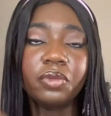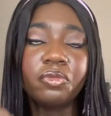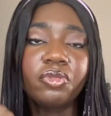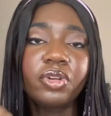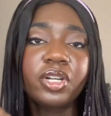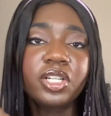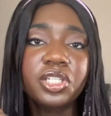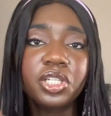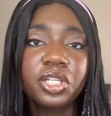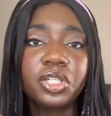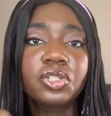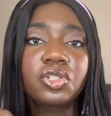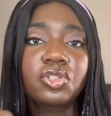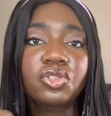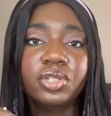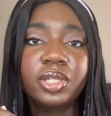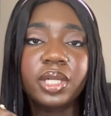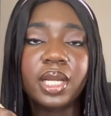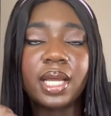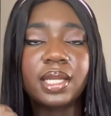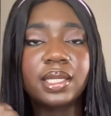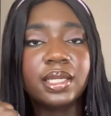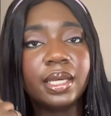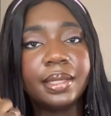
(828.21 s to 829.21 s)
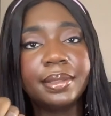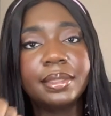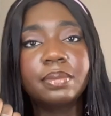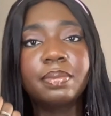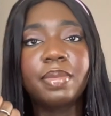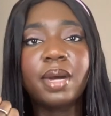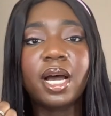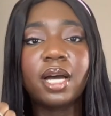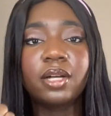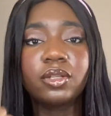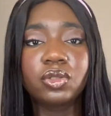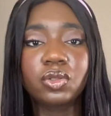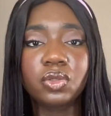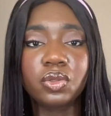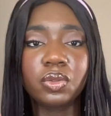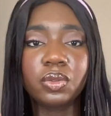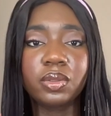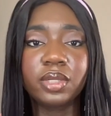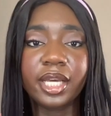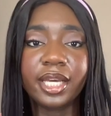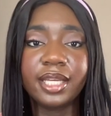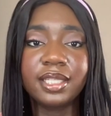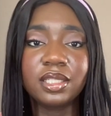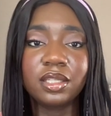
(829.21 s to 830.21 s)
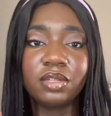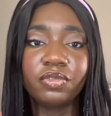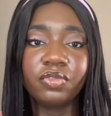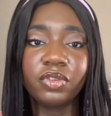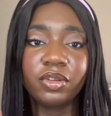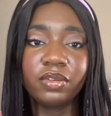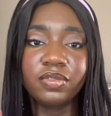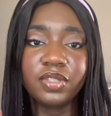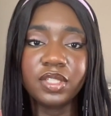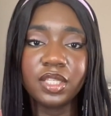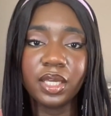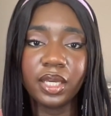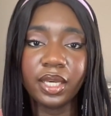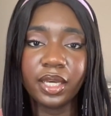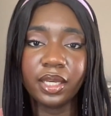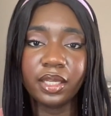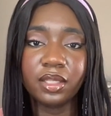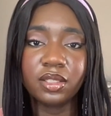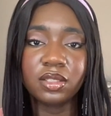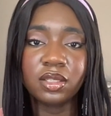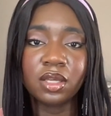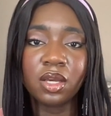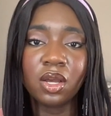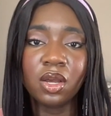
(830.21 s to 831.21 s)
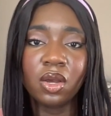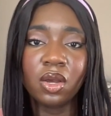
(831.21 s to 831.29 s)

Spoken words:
rich history that dates back to 1958,